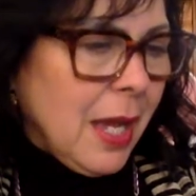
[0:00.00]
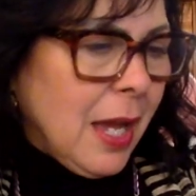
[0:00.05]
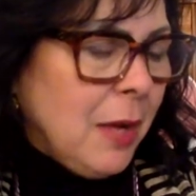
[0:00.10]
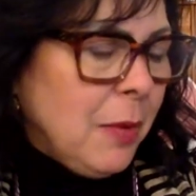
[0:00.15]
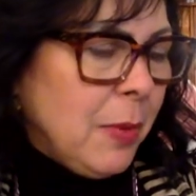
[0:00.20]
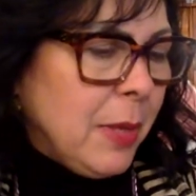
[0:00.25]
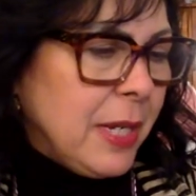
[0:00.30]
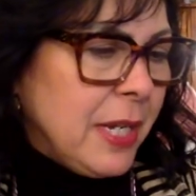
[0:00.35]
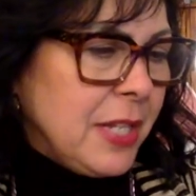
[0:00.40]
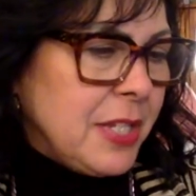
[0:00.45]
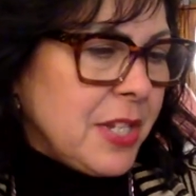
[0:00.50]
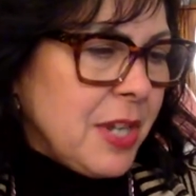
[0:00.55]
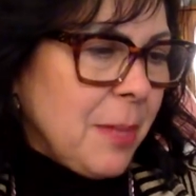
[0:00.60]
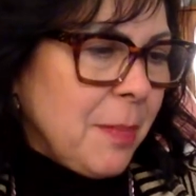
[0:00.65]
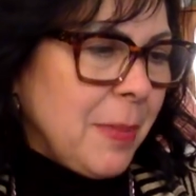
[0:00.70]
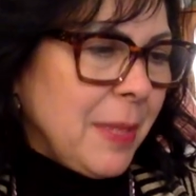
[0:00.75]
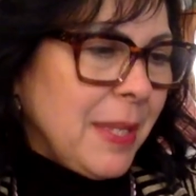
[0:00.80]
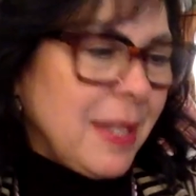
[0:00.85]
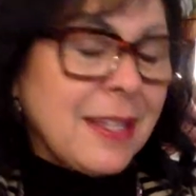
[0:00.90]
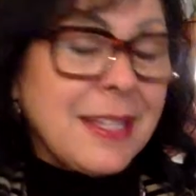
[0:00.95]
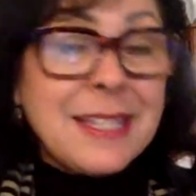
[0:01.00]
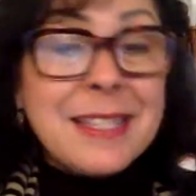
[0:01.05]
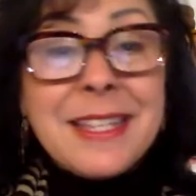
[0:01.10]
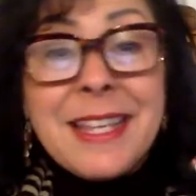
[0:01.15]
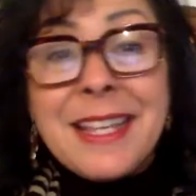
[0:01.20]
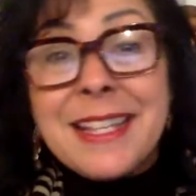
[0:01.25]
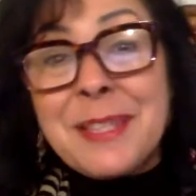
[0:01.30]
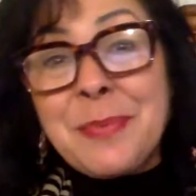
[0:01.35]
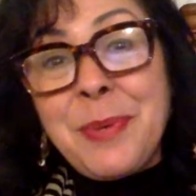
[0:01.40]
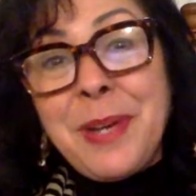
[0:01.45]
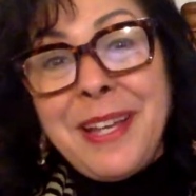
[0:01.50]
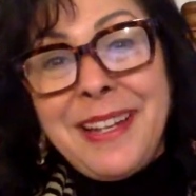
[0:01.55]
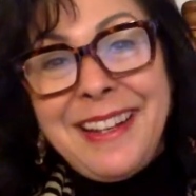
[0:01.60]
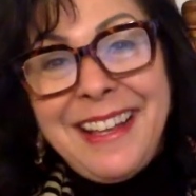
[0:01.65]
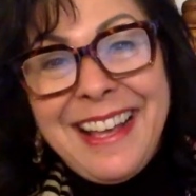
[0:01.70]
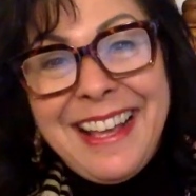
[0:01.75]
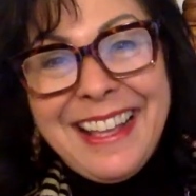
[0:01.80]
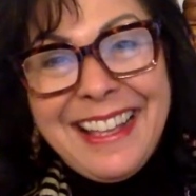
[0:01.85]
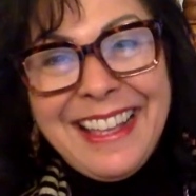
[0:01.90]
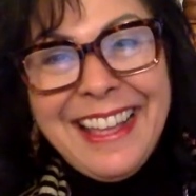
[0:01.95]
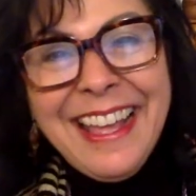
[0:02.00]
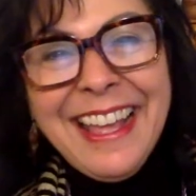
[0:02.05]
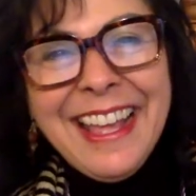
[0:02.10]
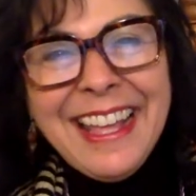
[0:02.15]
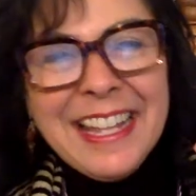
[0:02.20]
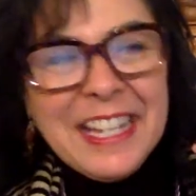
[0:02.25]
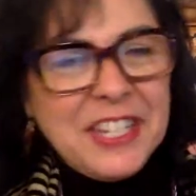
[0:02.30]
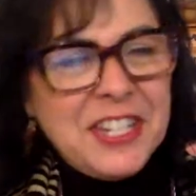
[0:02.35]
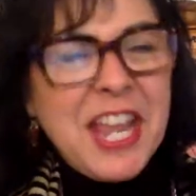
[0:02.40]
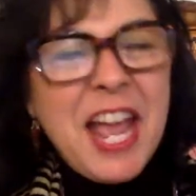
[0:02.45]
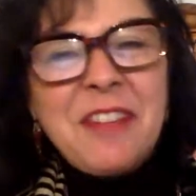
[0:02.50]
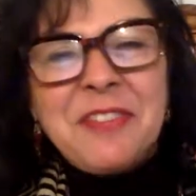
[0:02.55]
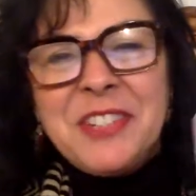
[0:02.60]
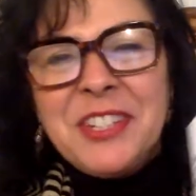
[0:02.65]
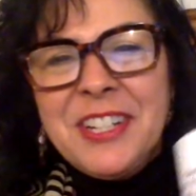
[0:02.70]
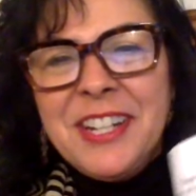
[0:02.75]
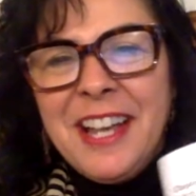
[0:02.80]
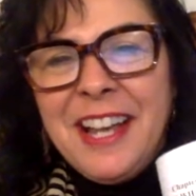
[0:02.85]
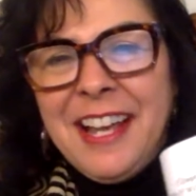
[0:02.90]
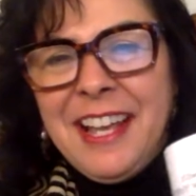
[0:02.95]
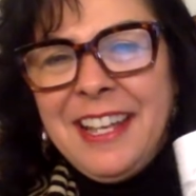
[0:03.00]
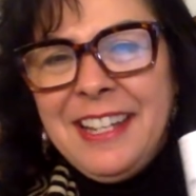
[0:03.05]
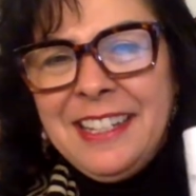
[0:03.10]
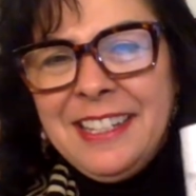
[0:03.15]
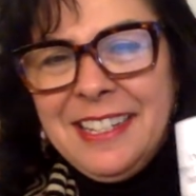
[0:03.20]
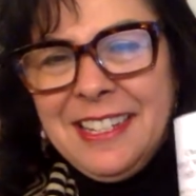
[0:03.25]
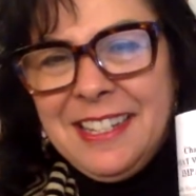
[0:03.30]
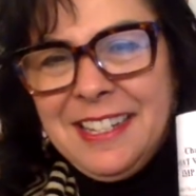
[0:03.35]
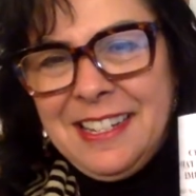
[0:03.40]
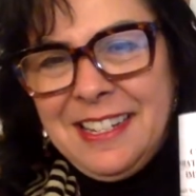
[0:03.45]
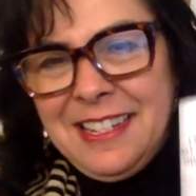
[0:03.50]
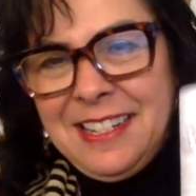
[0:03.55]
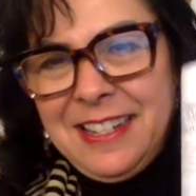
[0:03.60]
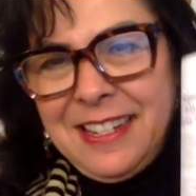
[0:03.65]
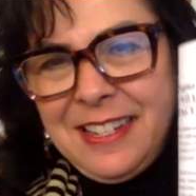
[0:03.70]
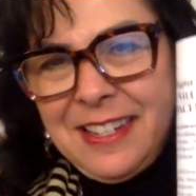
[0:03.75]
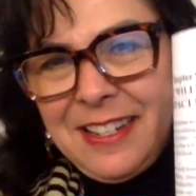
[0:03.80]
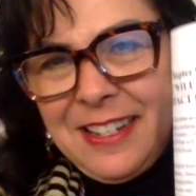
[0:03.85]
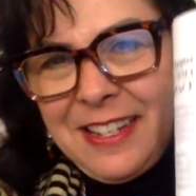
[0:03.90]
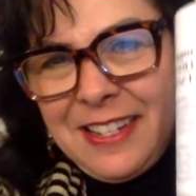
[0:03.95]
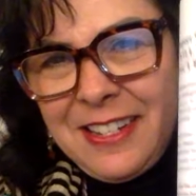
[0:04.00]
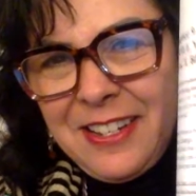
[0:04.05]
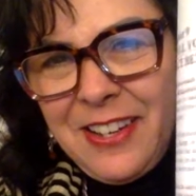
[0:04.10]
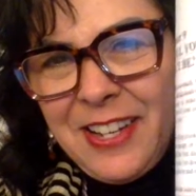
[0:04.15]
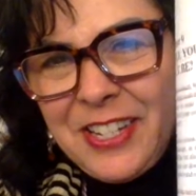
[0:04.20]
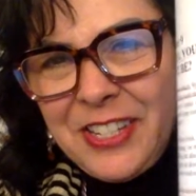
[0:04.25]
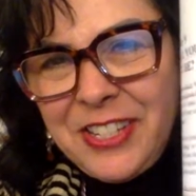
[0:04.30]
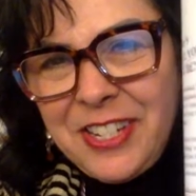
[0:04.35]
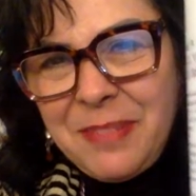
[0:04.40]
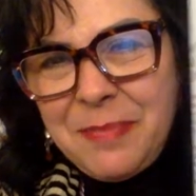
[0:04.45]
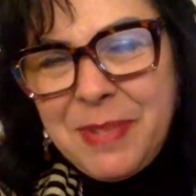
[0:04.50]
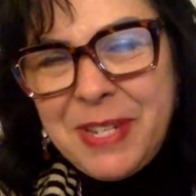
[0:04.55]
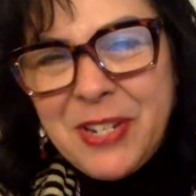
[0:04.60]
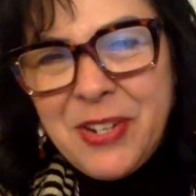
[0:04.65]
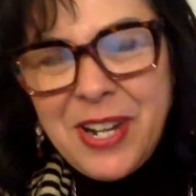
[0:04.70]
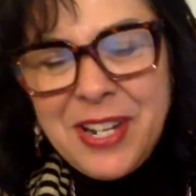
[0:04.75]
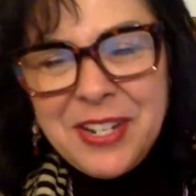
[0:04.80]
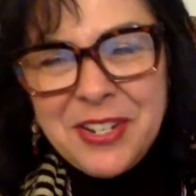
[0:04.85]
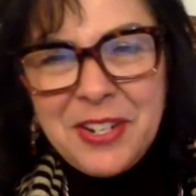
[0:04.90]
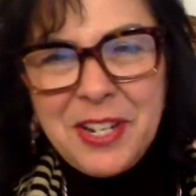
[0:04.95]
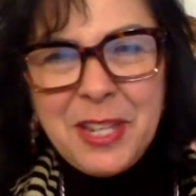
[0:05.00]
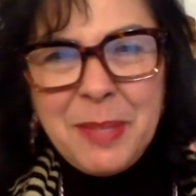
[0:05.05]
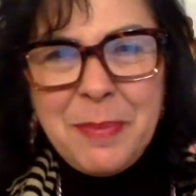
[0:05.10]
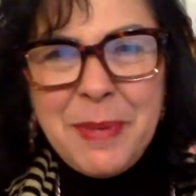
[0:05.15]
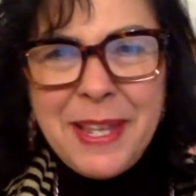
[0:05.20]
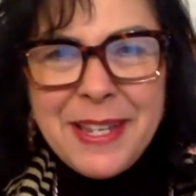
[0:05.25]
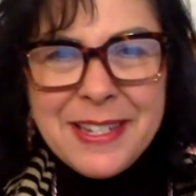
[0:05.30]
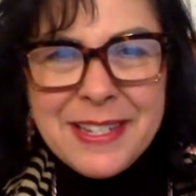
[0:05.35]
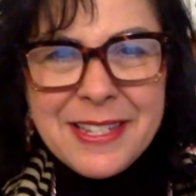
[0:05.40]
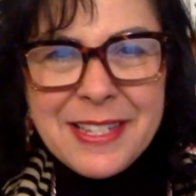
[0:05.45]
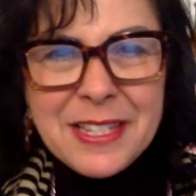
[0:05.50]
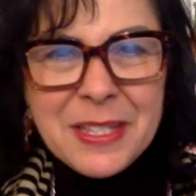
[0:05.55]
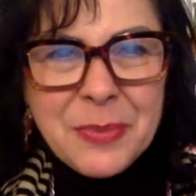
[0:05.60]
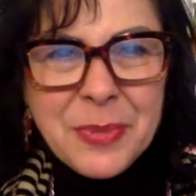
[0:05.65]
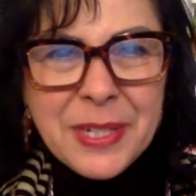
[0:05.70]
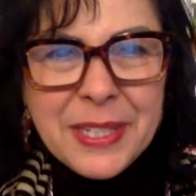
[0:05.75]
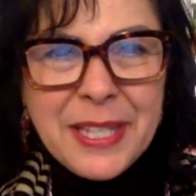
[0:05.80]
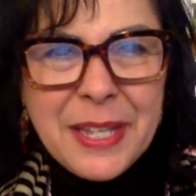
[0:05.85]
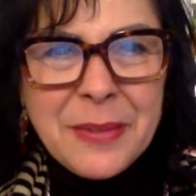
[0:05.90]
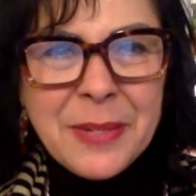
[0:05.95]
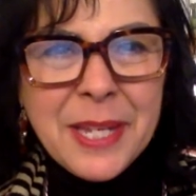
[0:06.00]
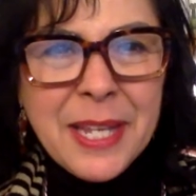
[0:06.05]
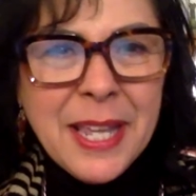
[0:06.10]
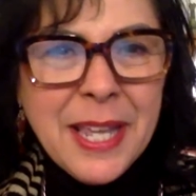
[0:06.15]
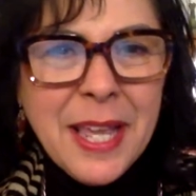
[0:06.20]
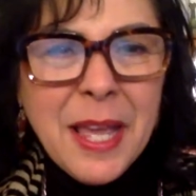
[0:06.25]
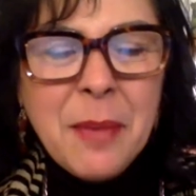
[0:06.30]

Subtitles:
I want to jump in, because guess what? Chapter 9, I know I shouldn't be trying to show you the page. It doesn't work that way.